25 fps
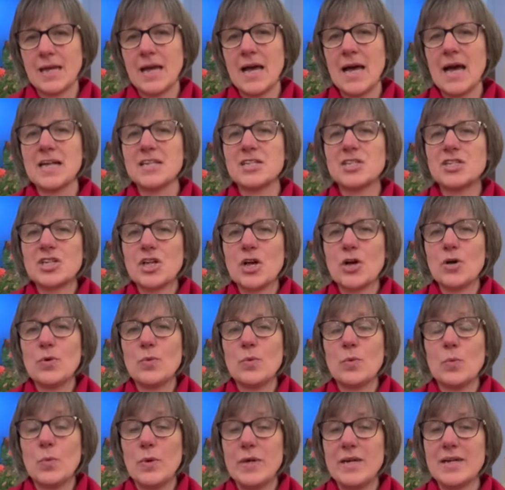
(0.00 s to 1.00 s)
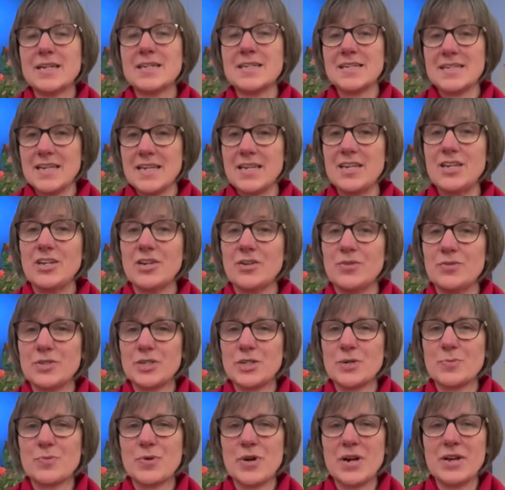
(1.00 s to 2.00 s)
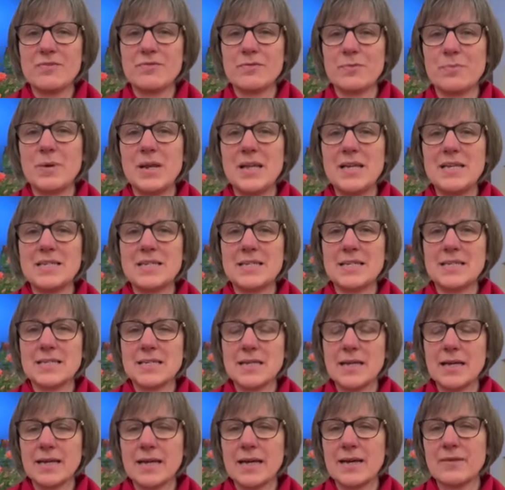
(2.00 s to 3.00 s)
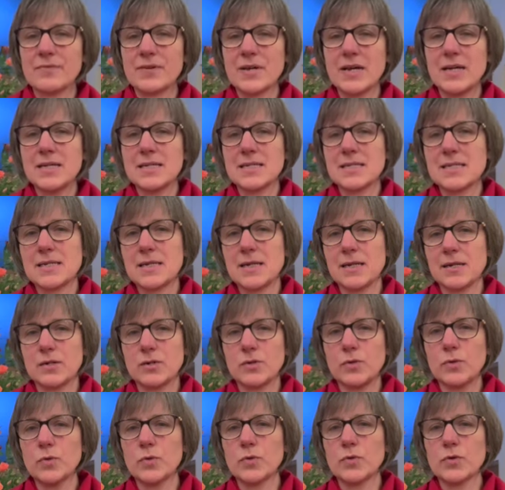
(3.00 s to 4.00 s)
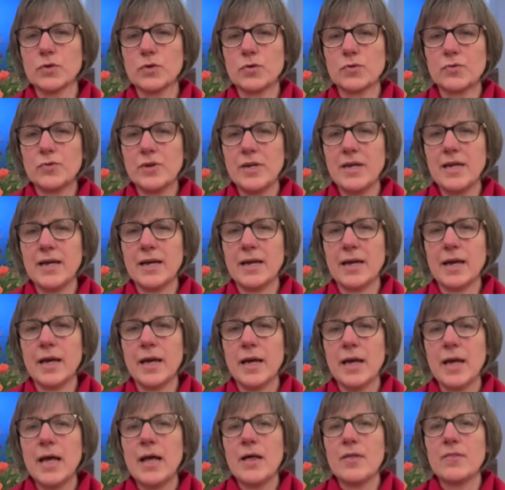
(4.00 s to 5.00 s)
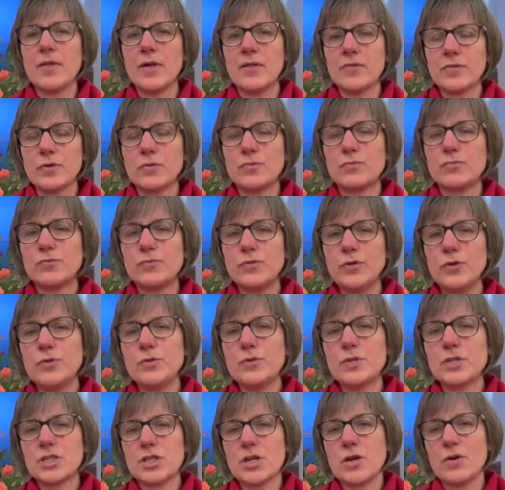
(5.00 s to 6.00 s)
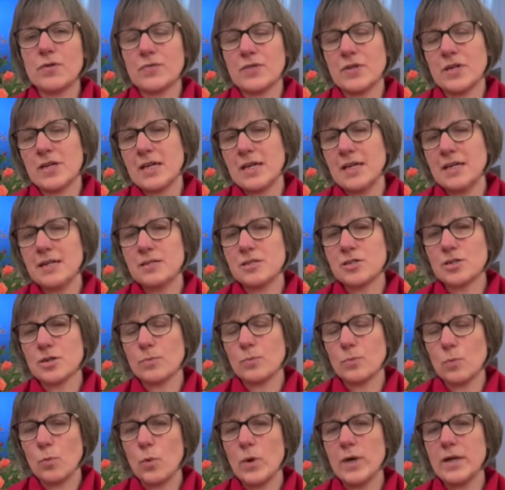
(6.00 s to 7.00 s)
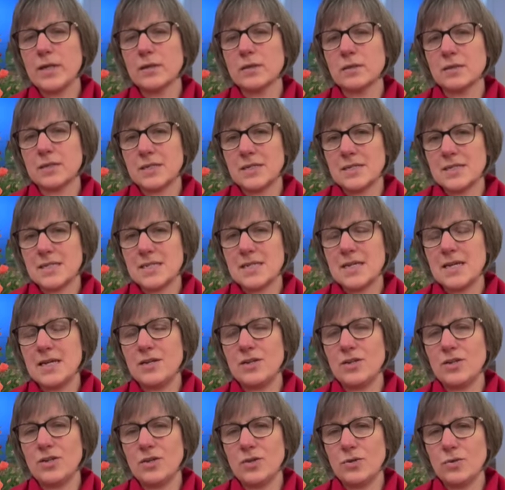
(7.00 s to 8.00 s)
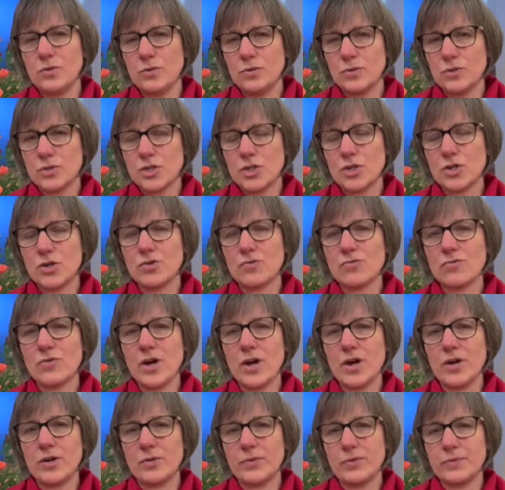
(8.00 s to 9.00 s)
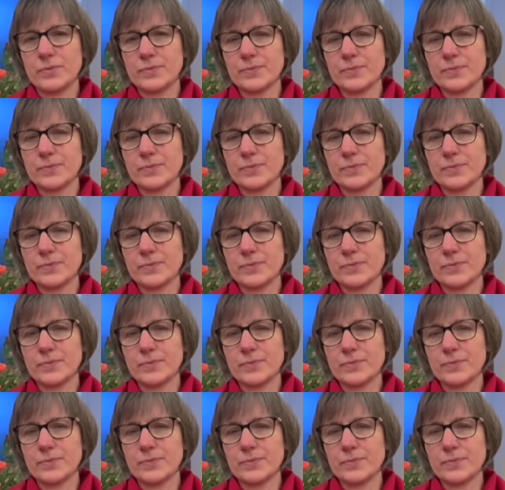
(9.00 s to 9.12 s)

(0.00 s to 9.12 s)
And so we continue to pray for places like Afghanistan and North Korea, that the roots of the kingdom will continue to grow.